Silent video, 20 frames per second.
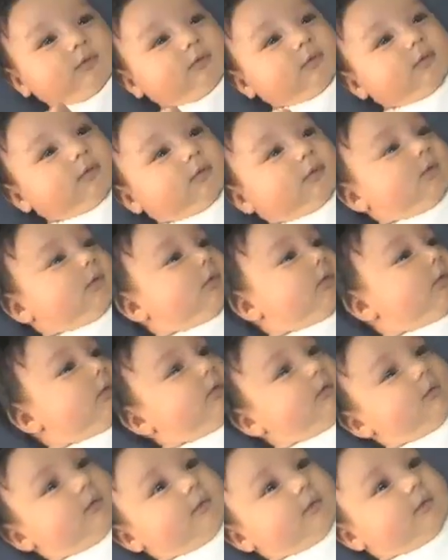next part of
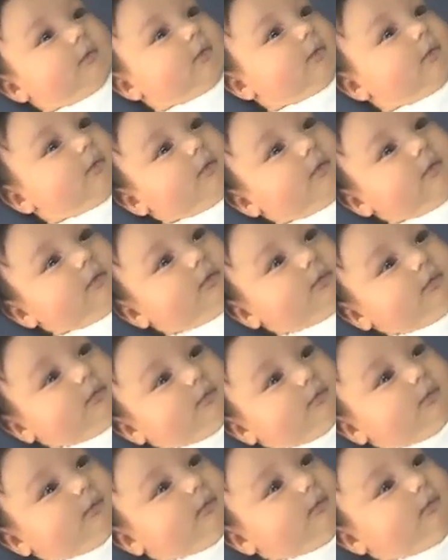the exam is to
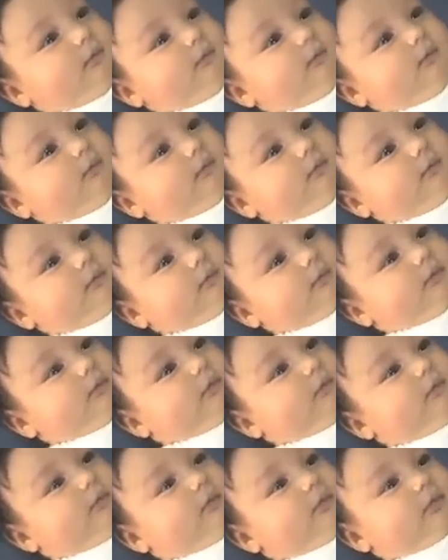check for lateral
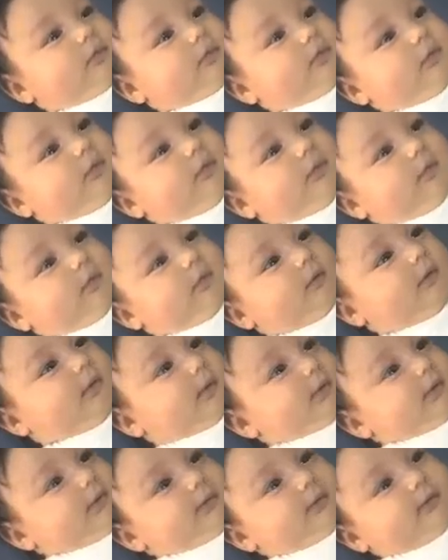flexion passive range of
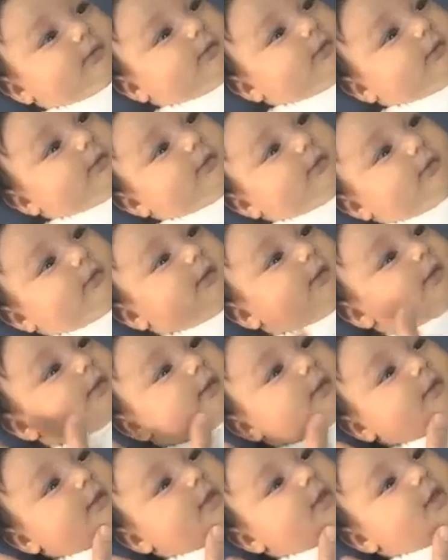motion.
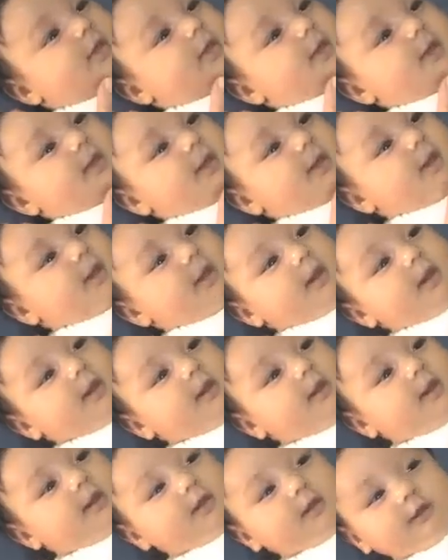You would
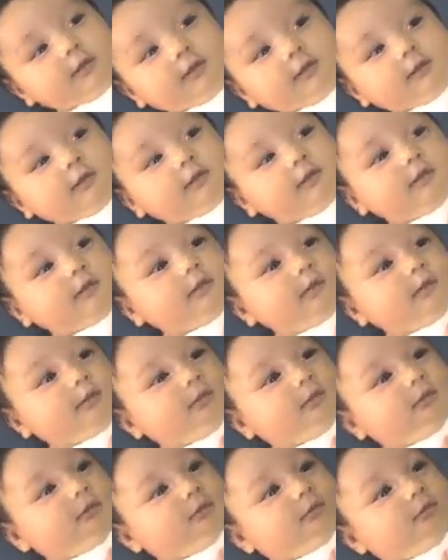pull down the shoulder
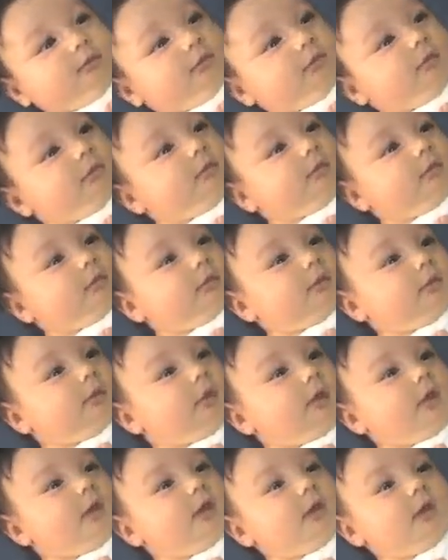and then tip the
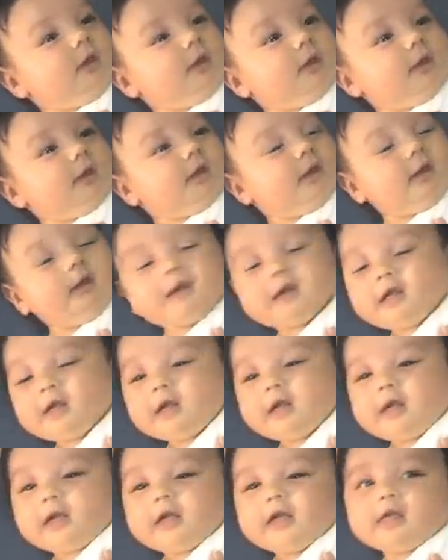head away,
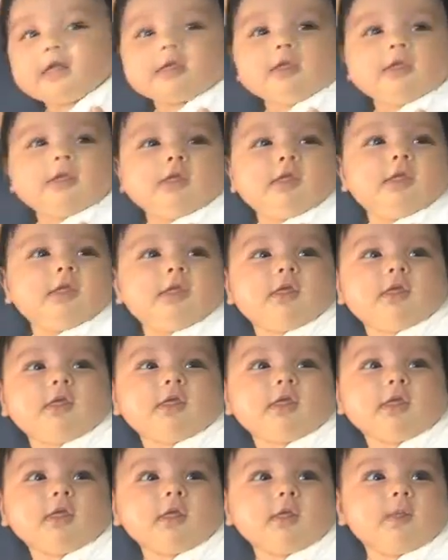looking to
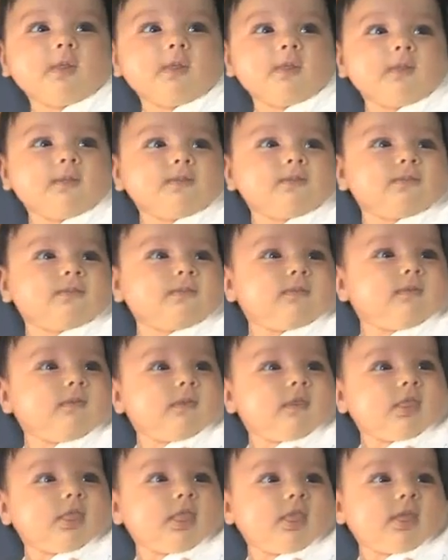see if the ear
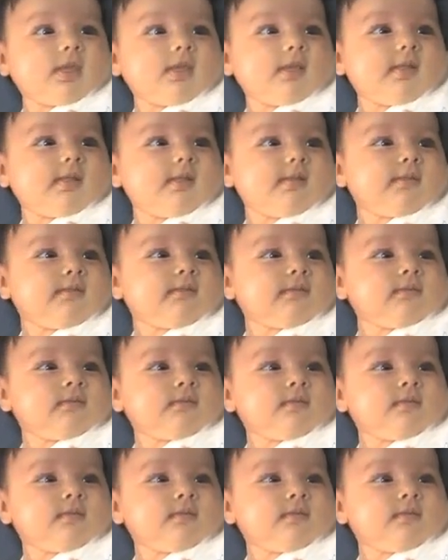touches the shoulder.